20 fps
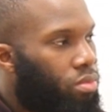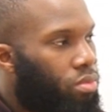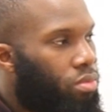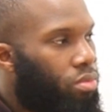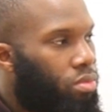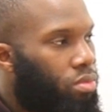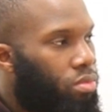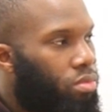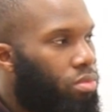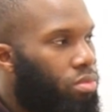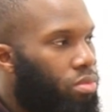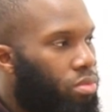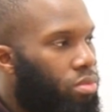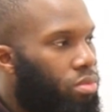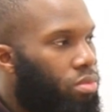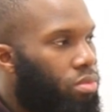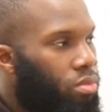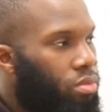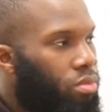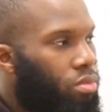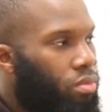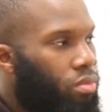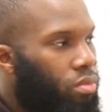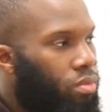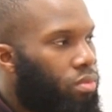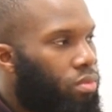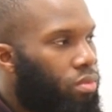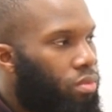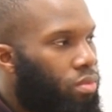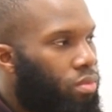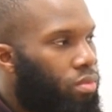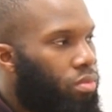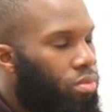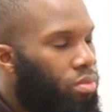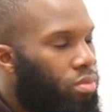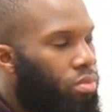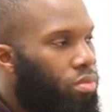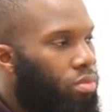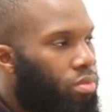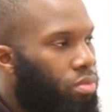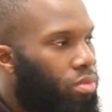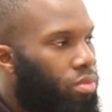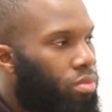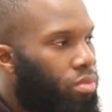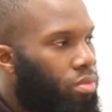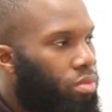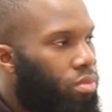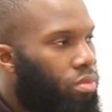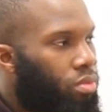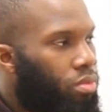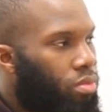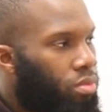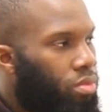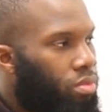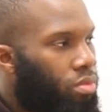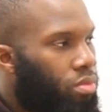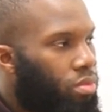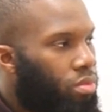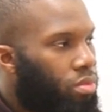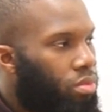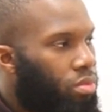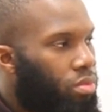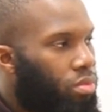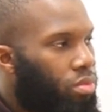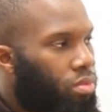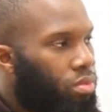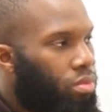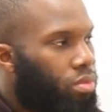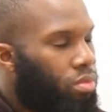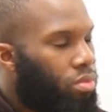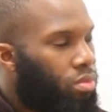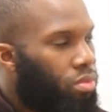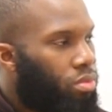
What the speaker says: No words are spoken by the person on screen.